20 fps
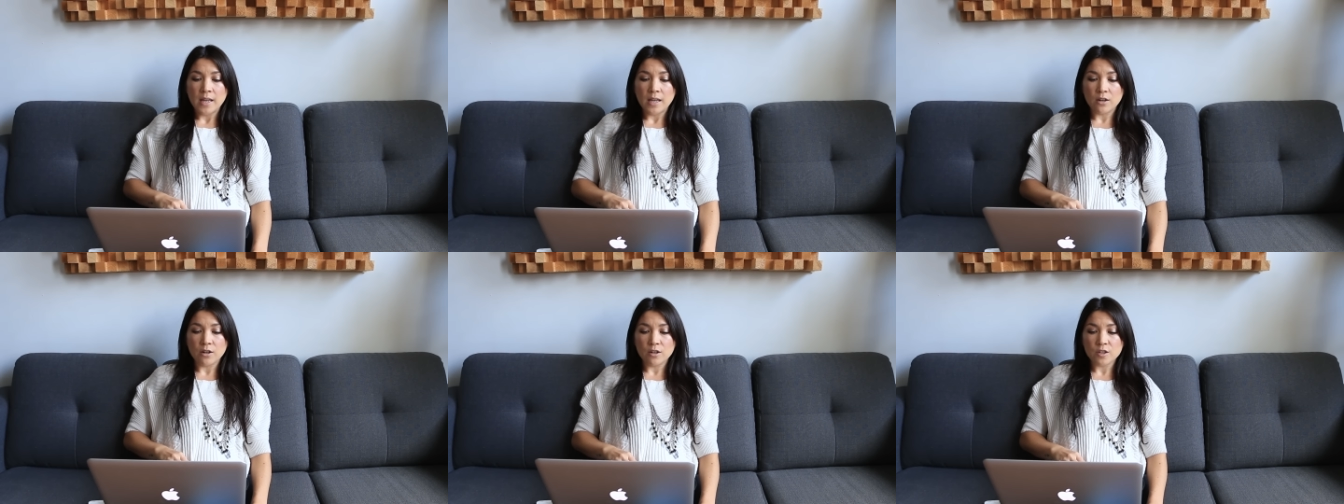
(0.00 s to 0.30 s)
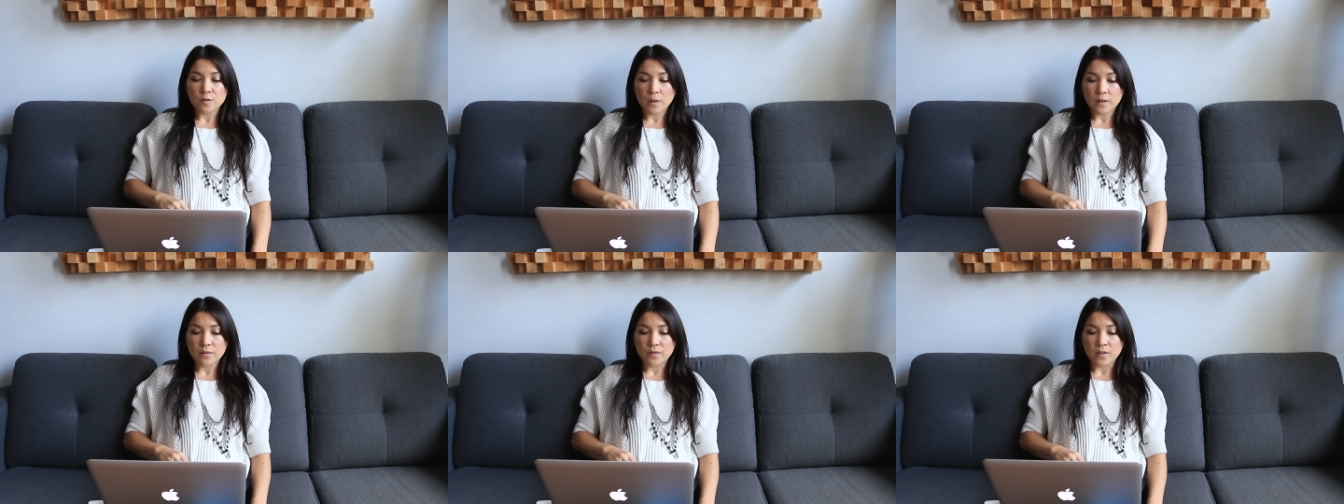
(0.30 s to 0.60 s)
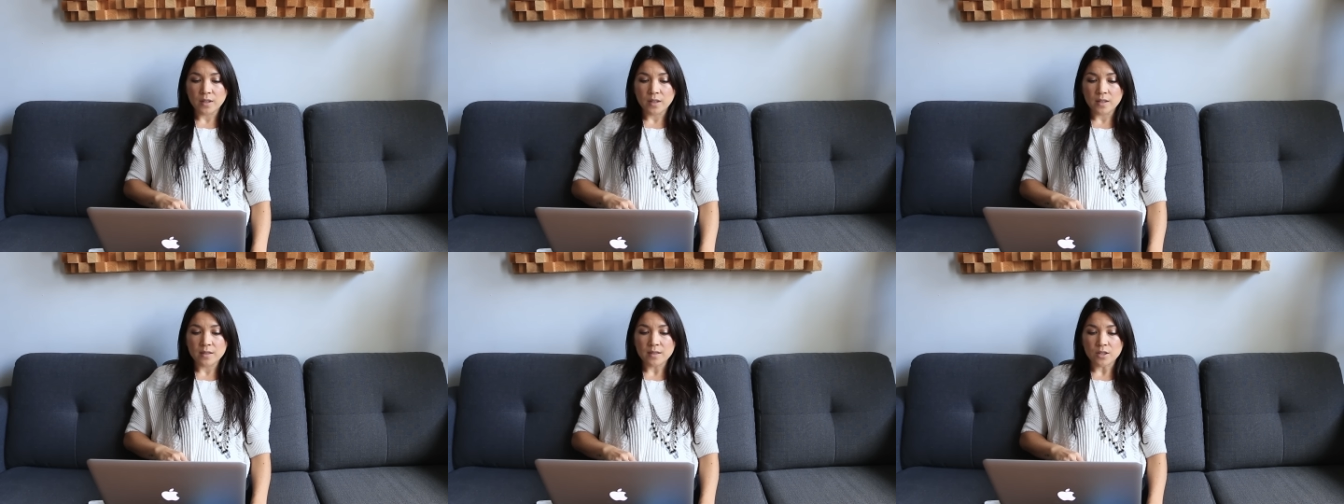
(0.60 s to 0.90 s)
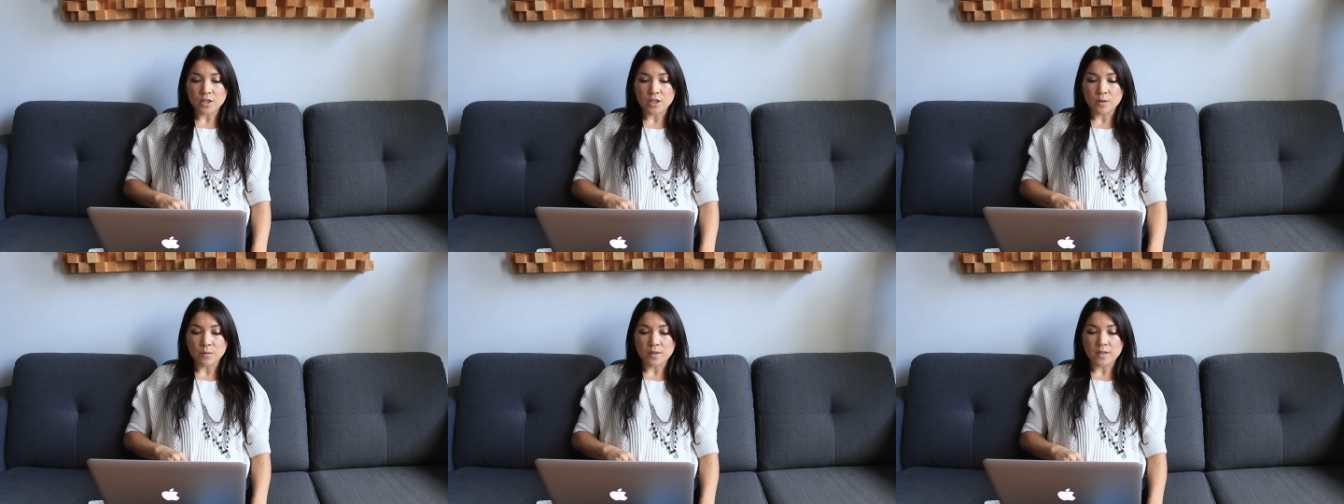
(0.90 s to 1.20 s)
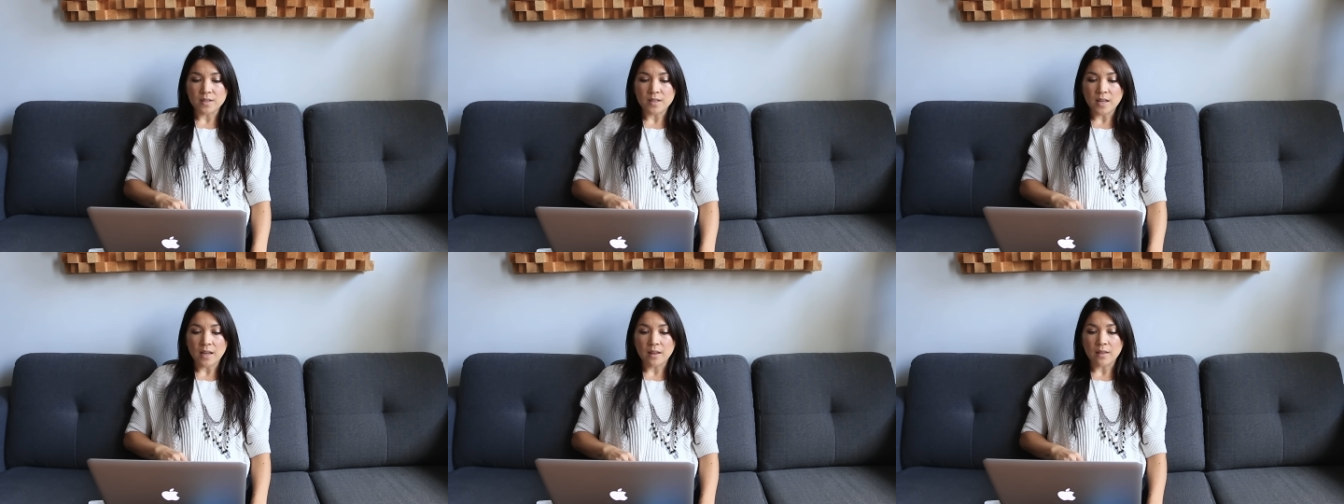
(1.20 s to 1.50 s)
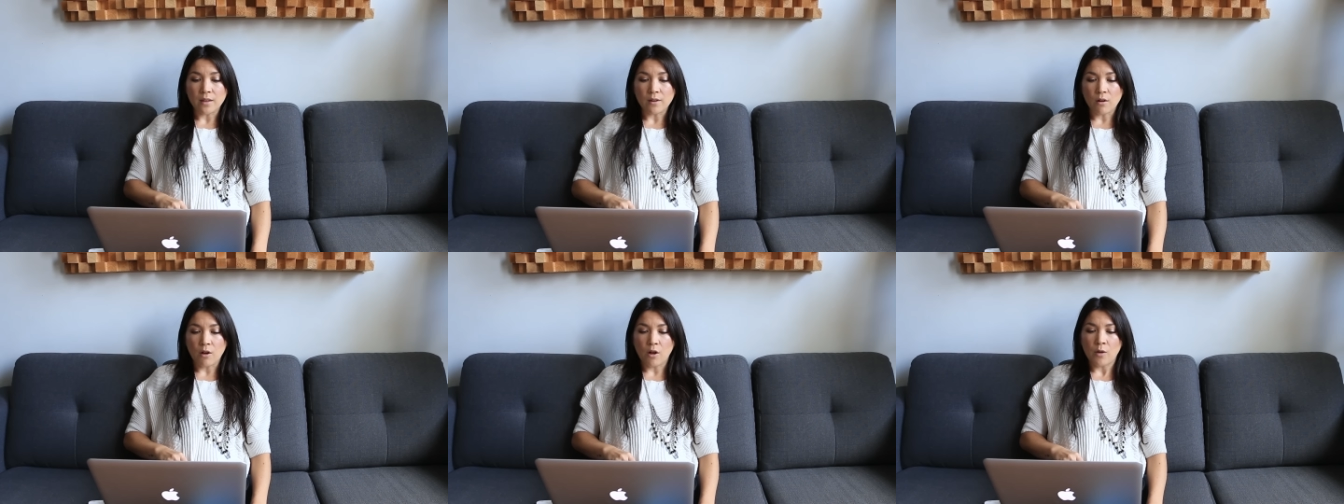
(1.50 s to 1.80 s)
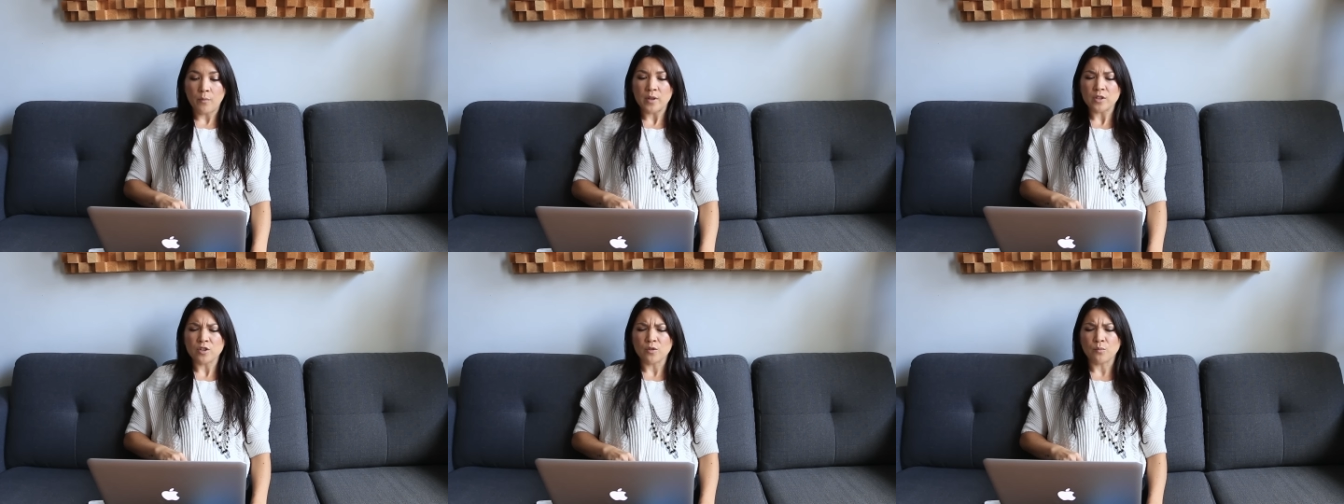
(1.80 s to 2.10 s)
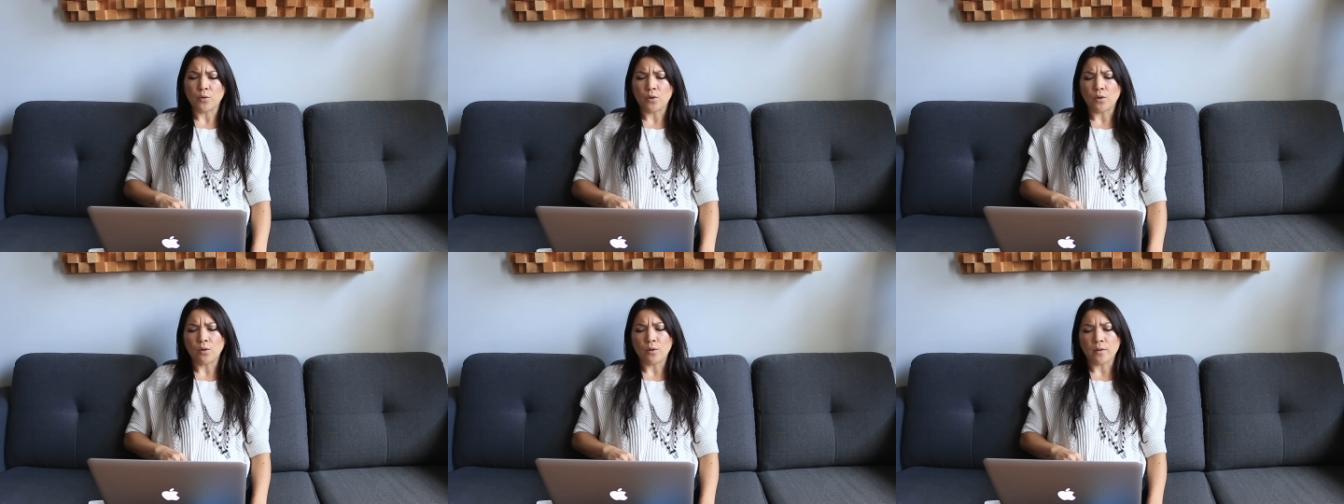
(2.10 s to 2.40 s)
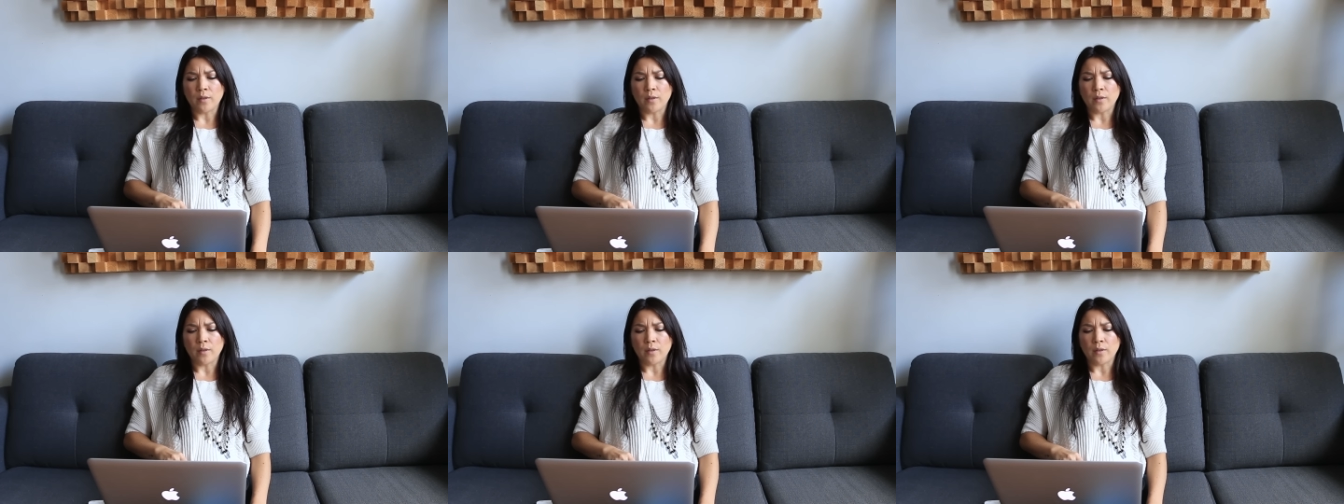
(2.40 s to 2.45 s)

It hurts my feelings that she would say they're all miserable